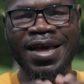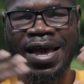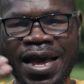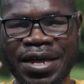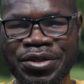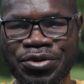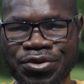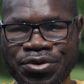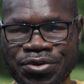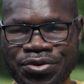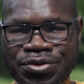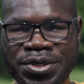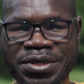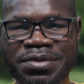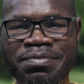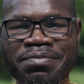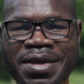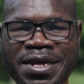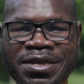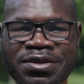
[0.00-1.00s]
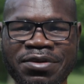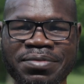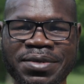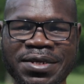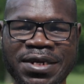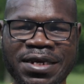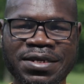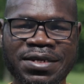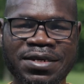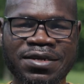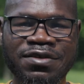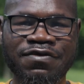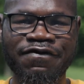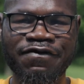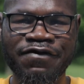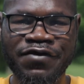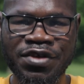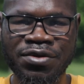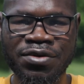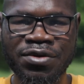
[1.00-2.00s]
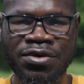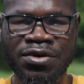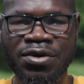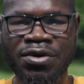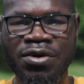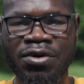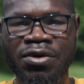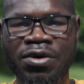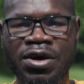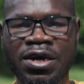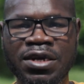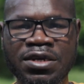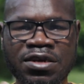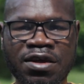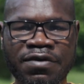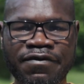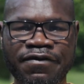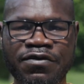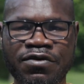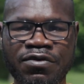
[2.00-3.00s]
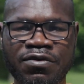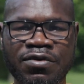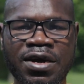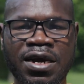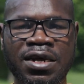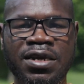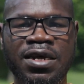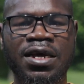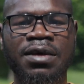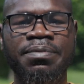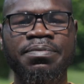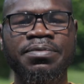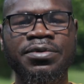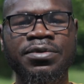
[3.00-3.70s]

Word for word: And using mediums such as video or interview can help